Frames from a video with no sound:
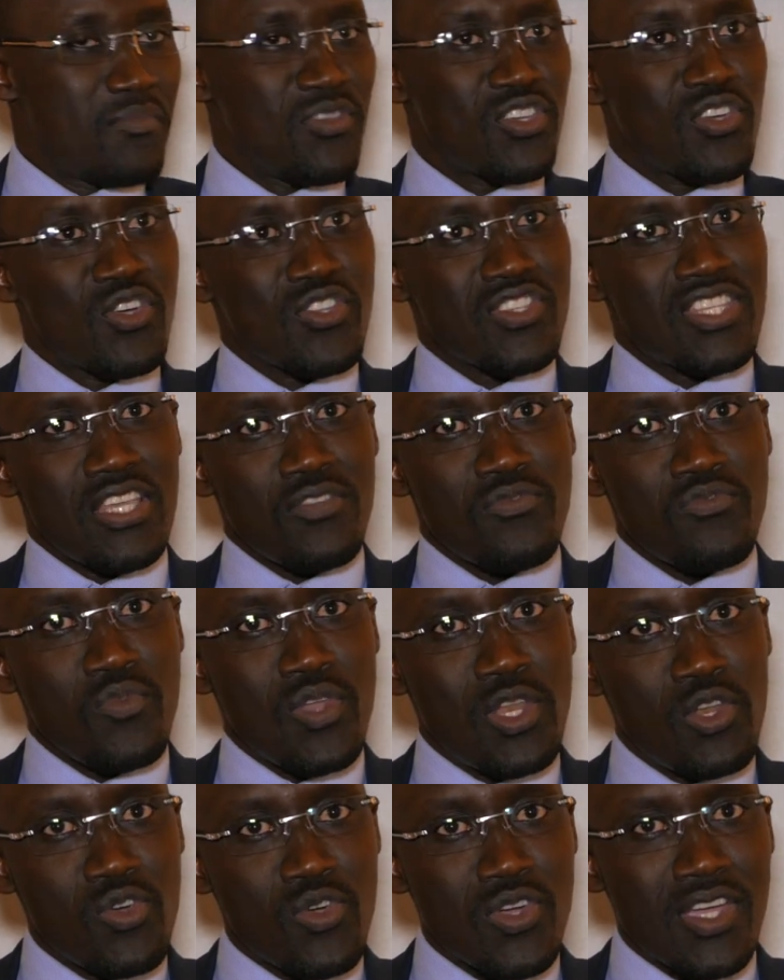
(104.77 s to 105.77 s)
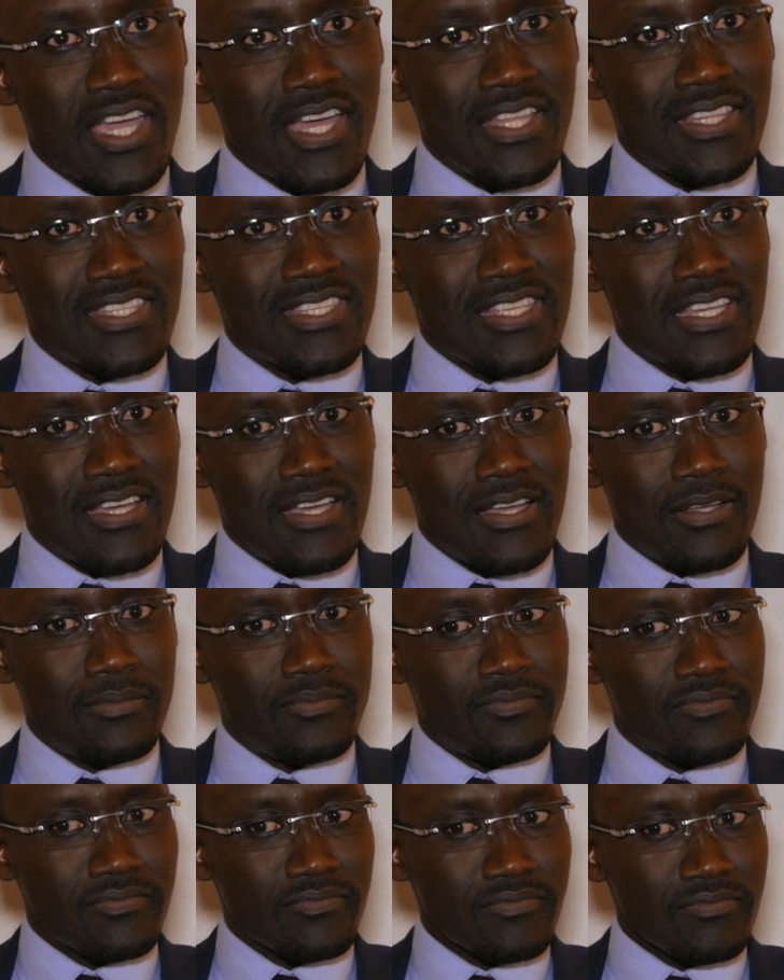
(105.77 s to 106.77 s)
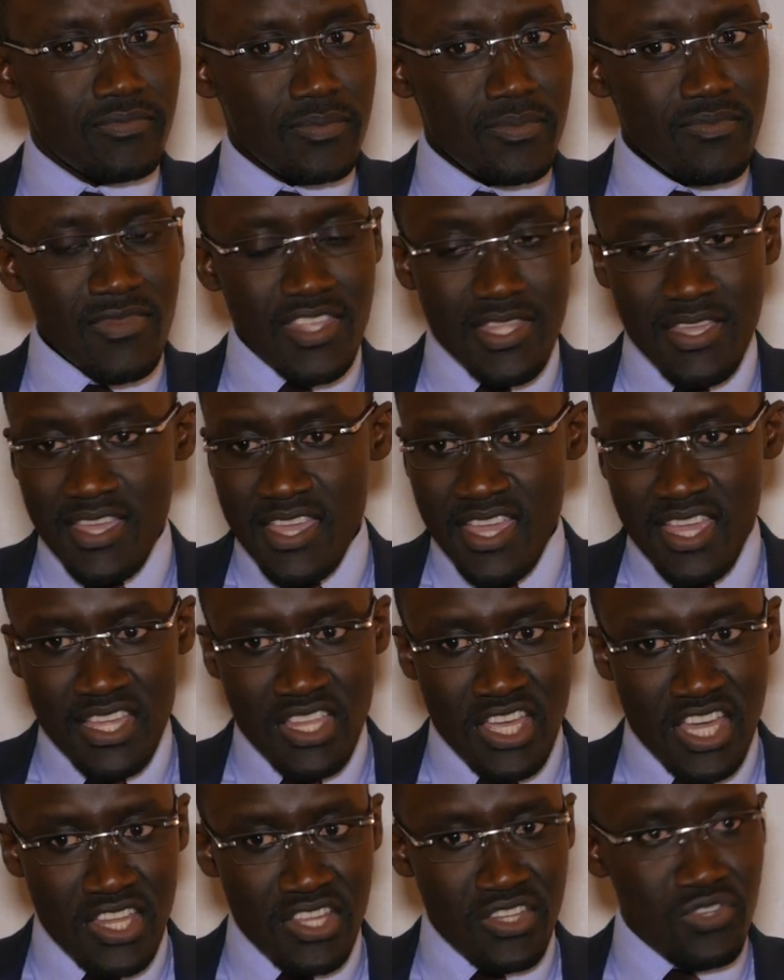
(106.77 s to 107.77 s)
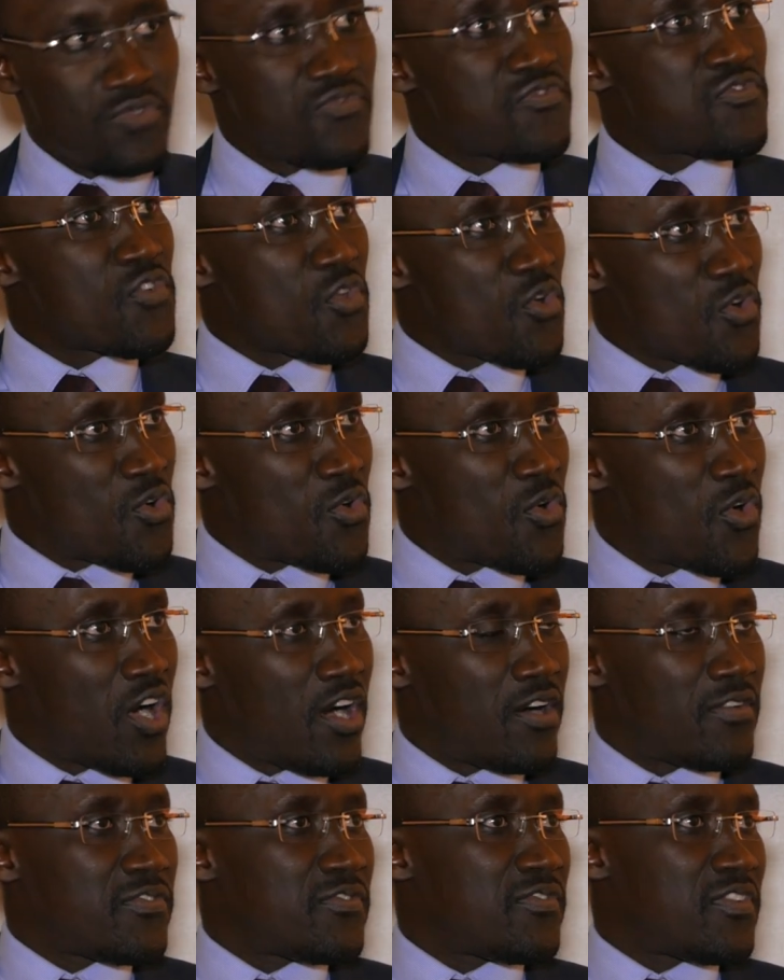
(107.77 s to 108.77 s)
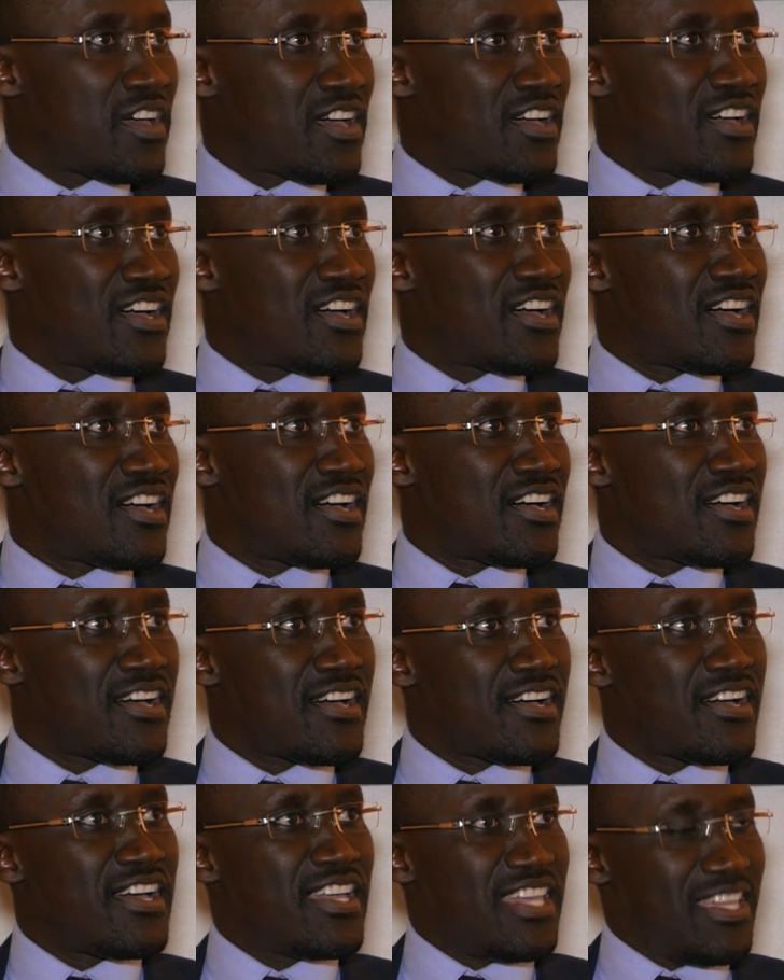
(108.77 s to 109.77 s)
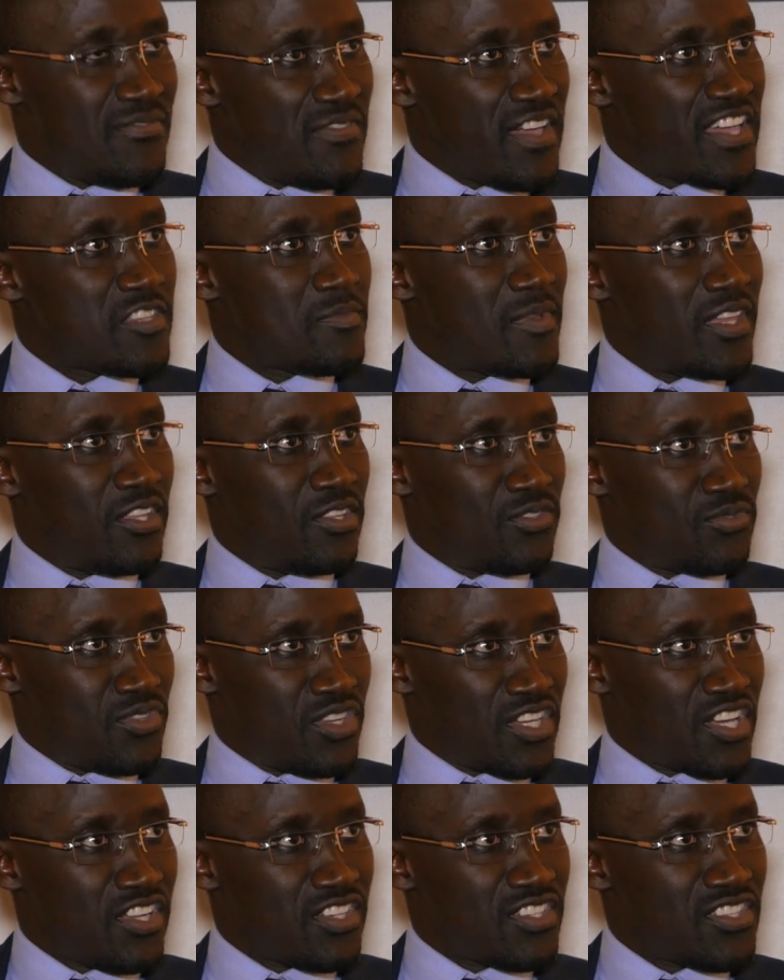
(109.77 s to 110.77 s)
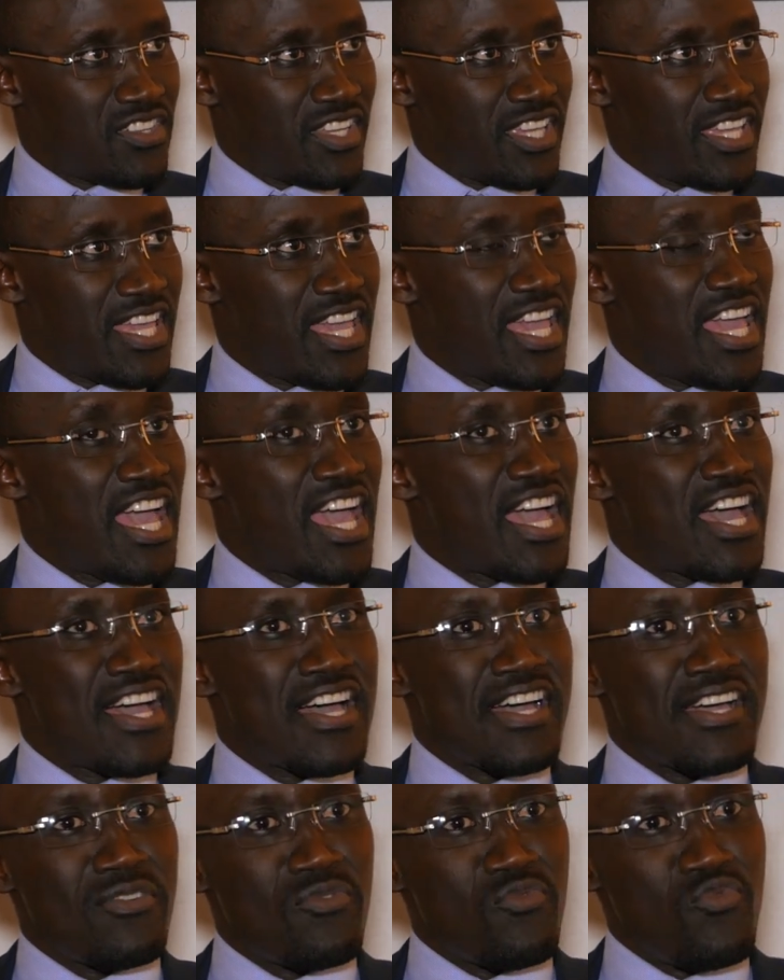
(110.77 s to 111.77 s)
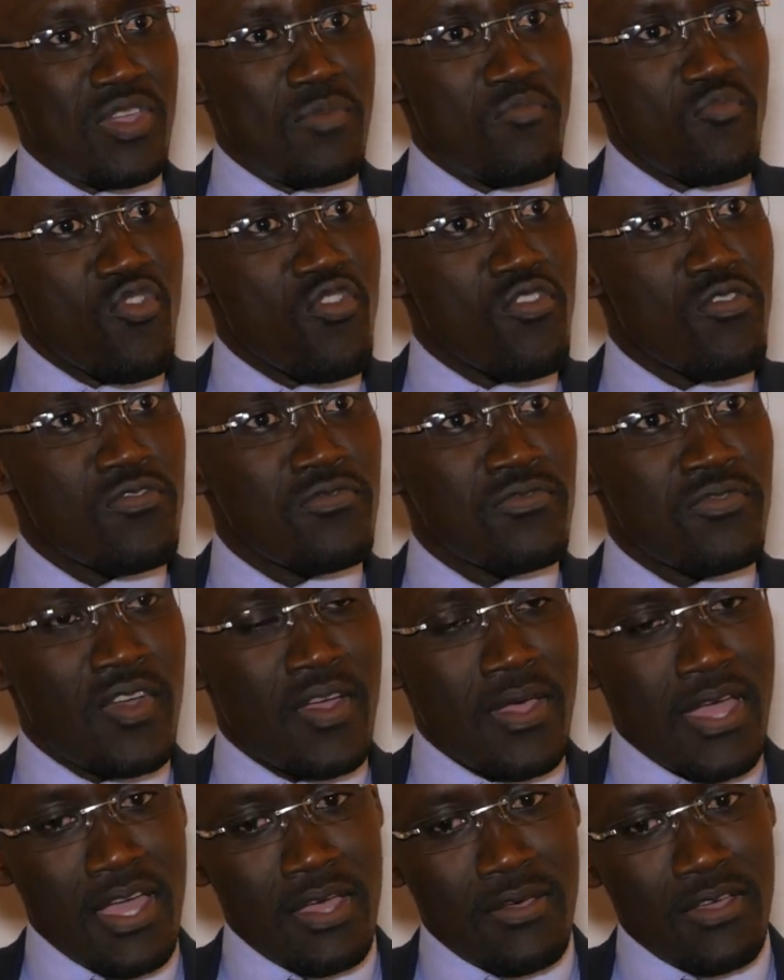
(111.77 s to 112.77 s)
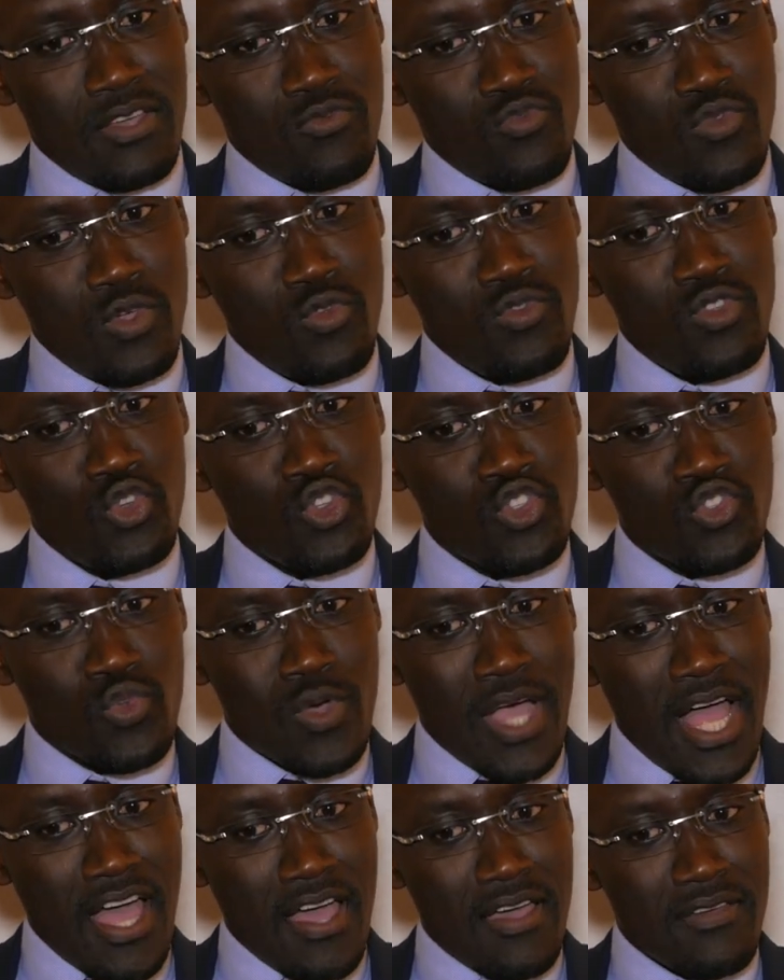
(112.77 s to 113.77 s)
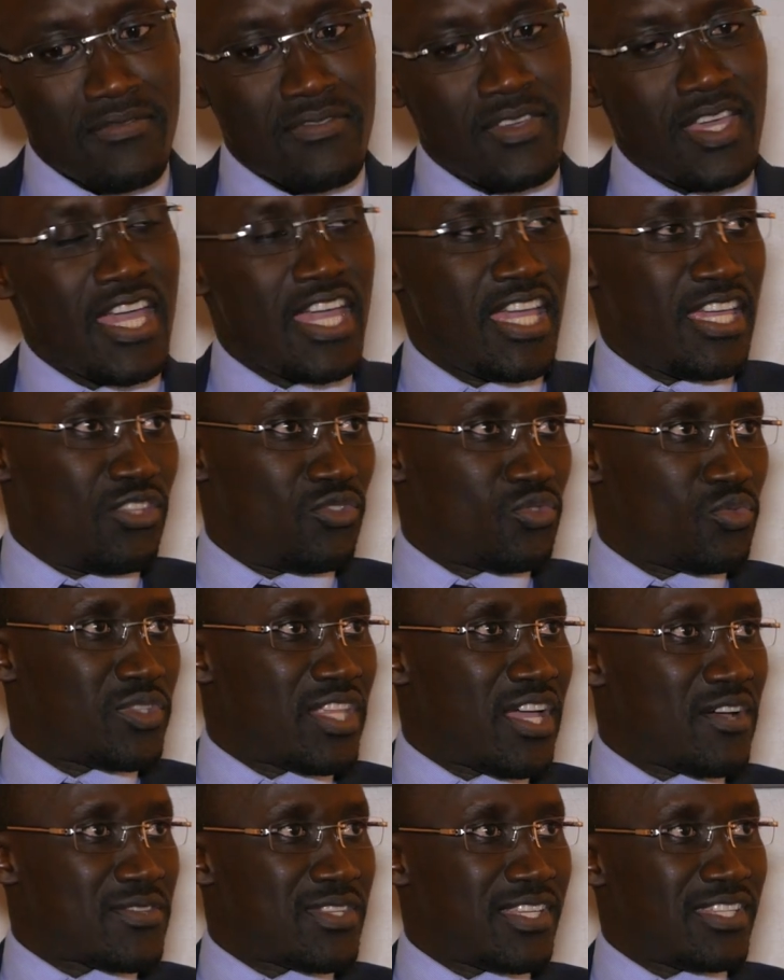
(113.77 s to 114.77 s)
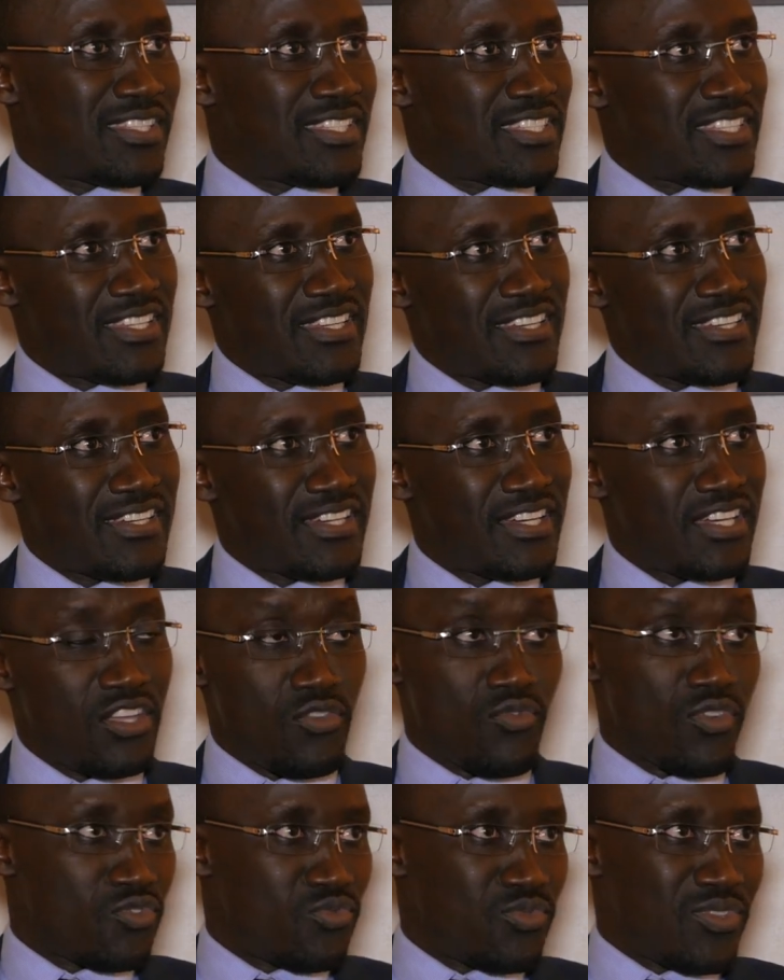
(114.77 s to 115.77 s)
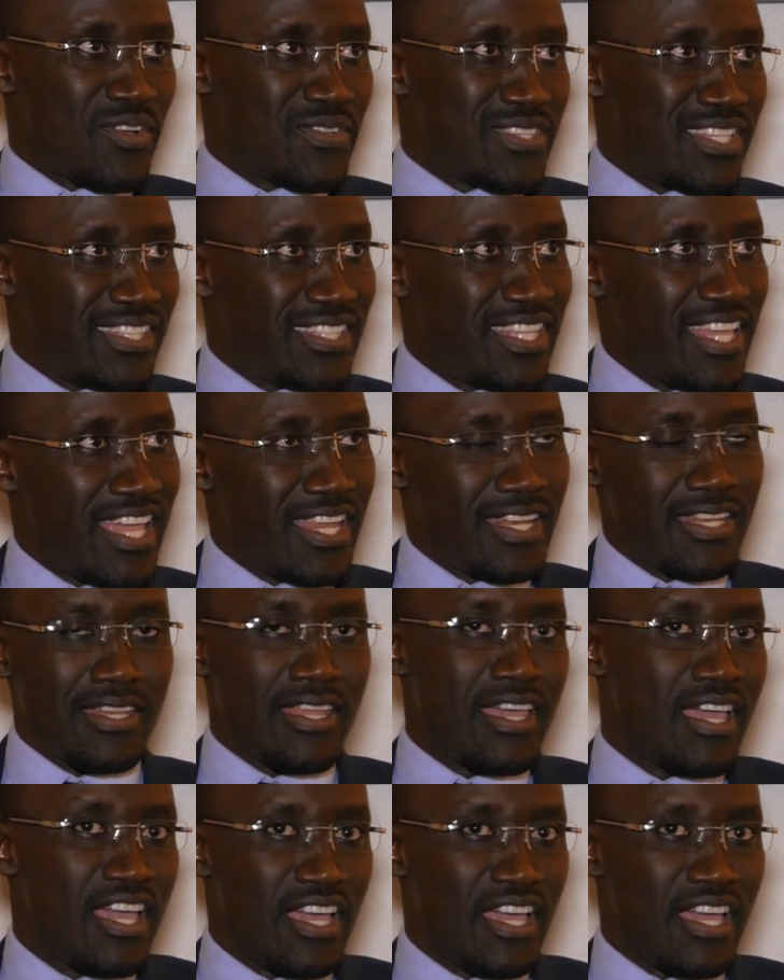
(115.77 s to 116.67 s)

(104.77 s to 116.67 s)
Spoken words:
Because if we look at the flow of investment into the country, we used to have in around 2010, 2012,